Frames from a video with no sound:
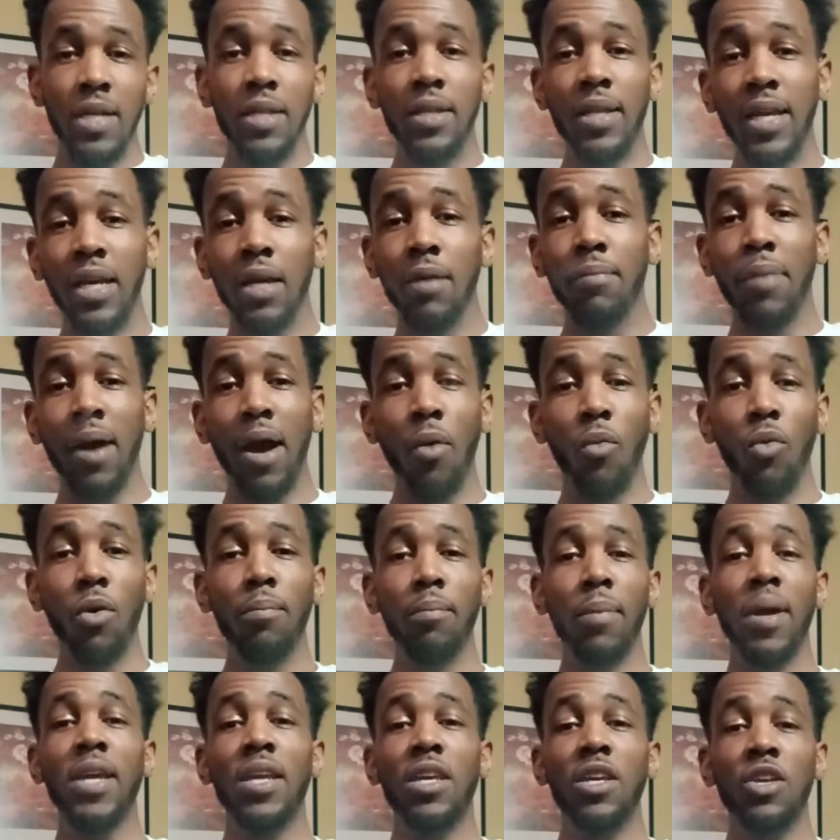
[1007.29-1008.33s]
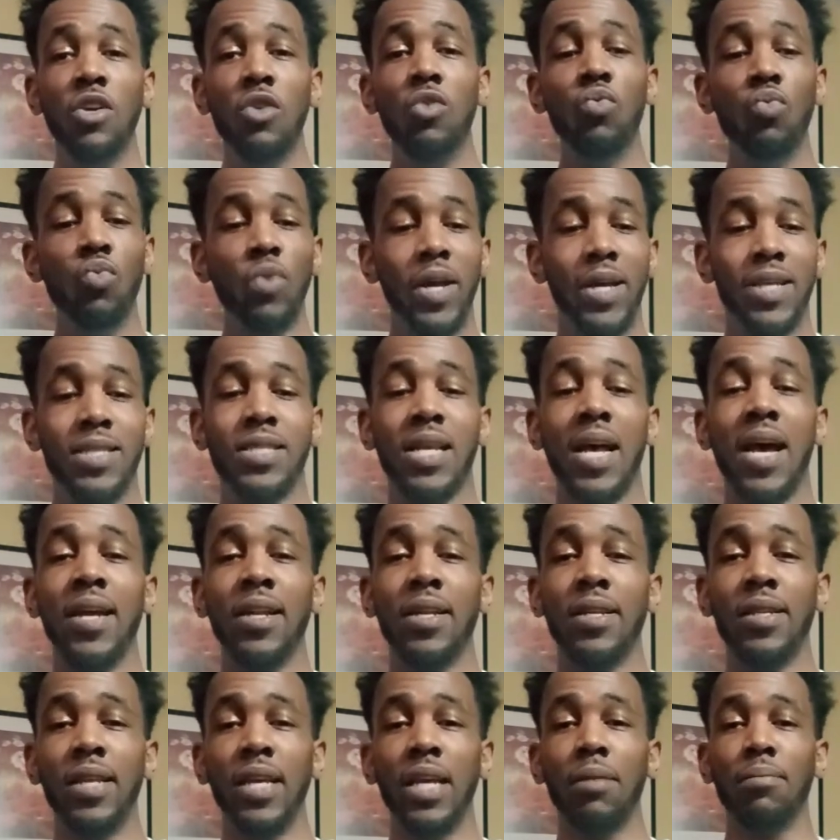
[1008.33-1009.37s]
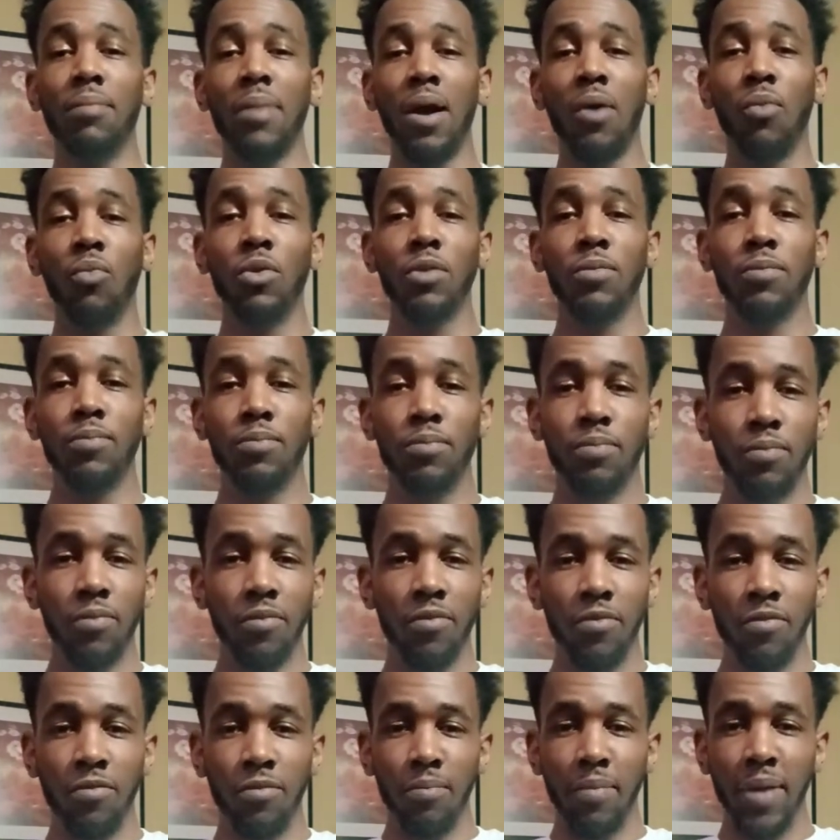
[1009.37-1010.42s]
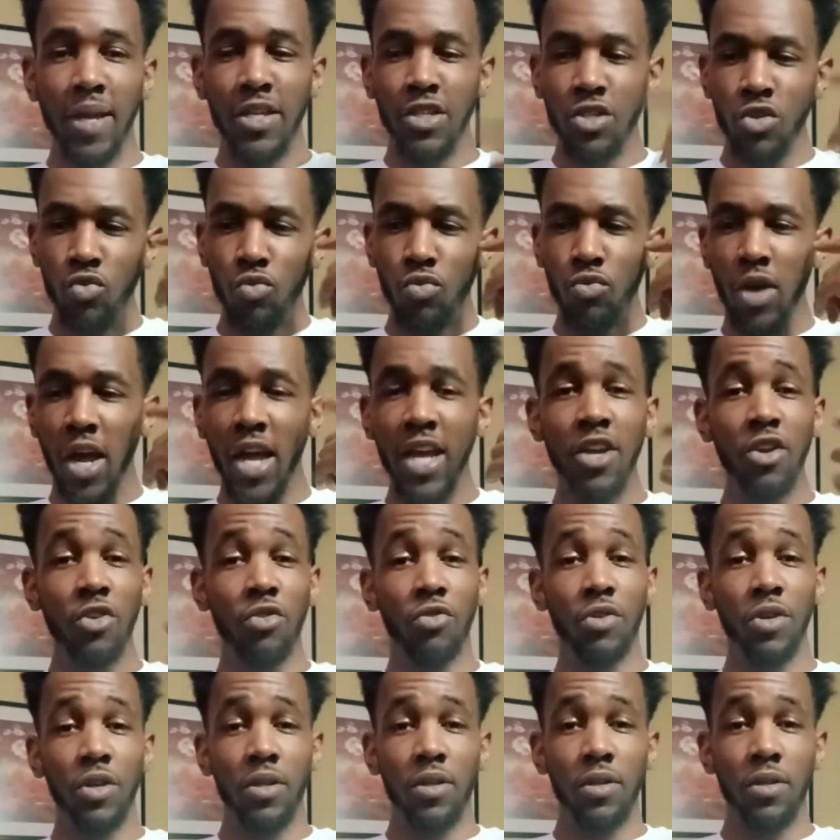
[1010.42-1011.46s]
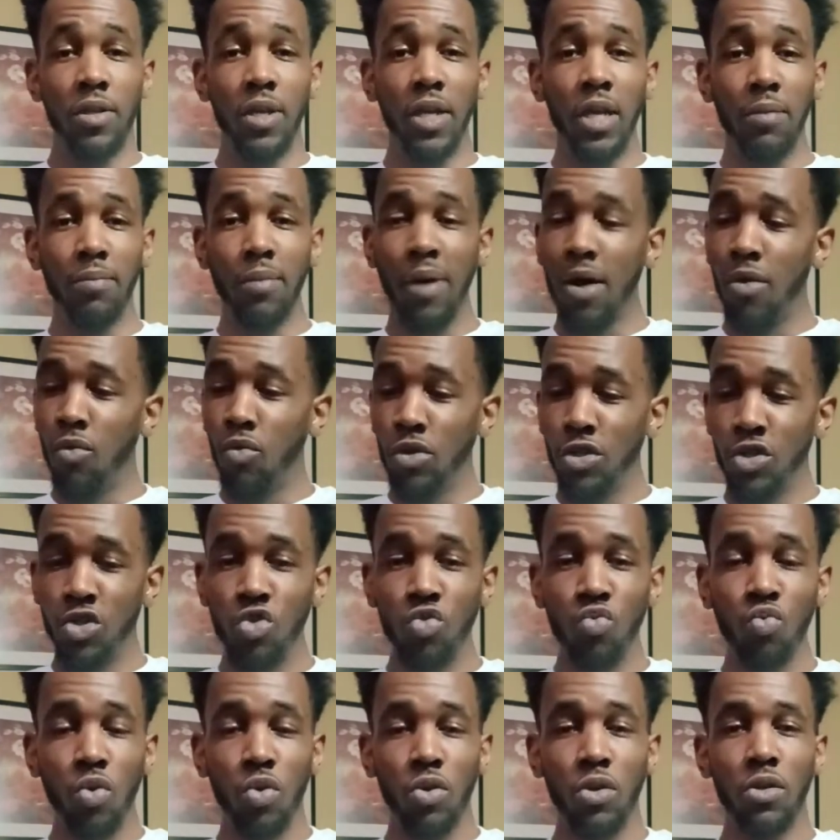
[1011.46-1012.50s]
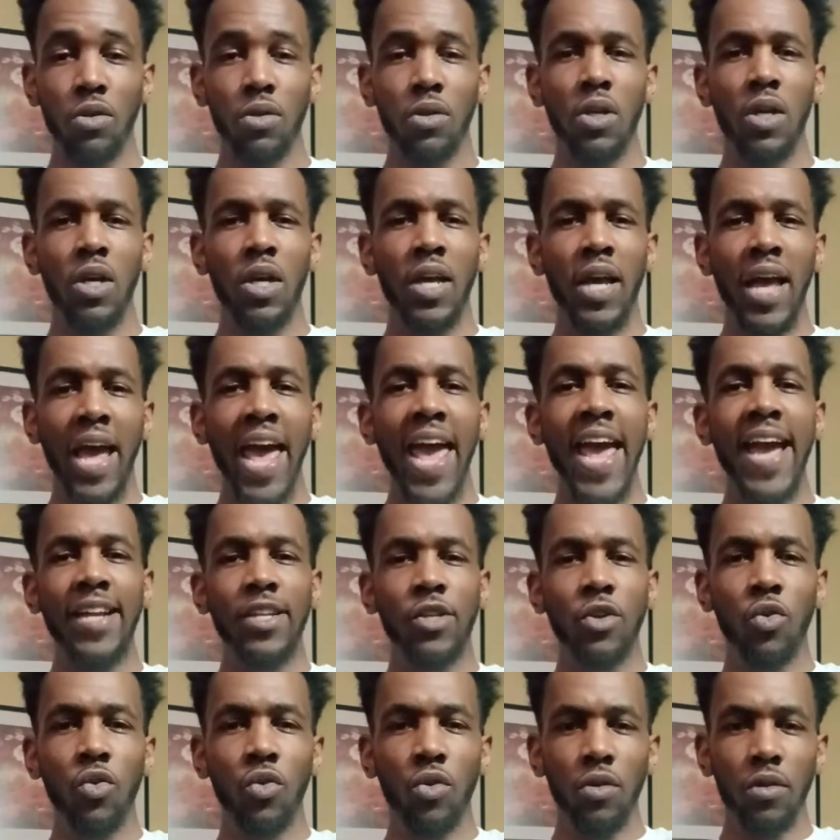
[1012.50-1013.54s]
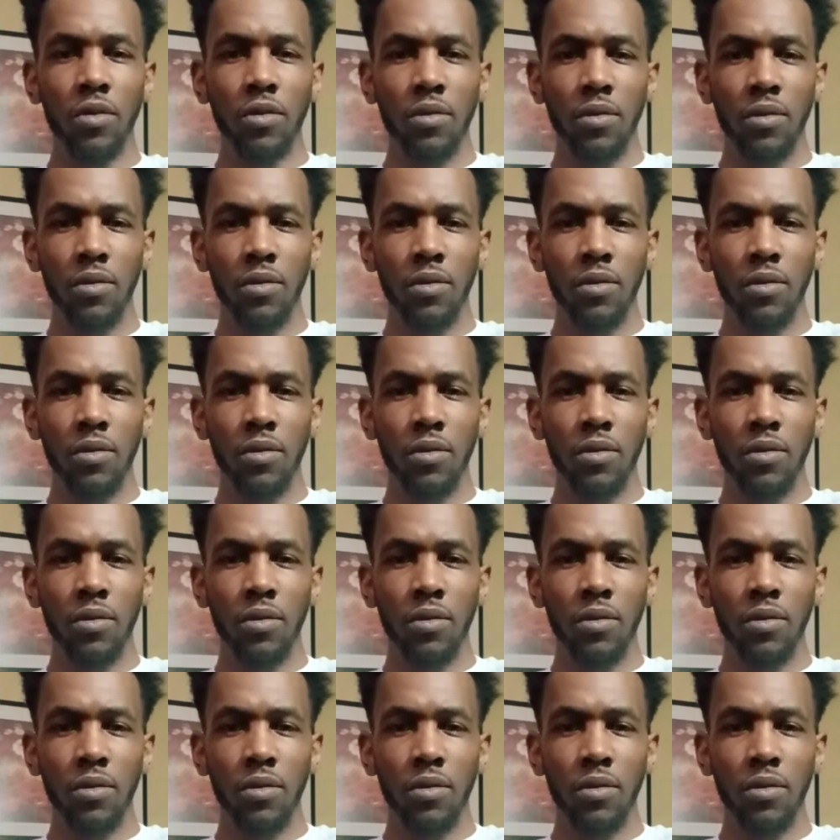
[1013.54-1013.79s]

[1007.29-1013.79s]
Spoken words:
Think about what makes you excited. Think about what makes you angry. Think about what you want to act on.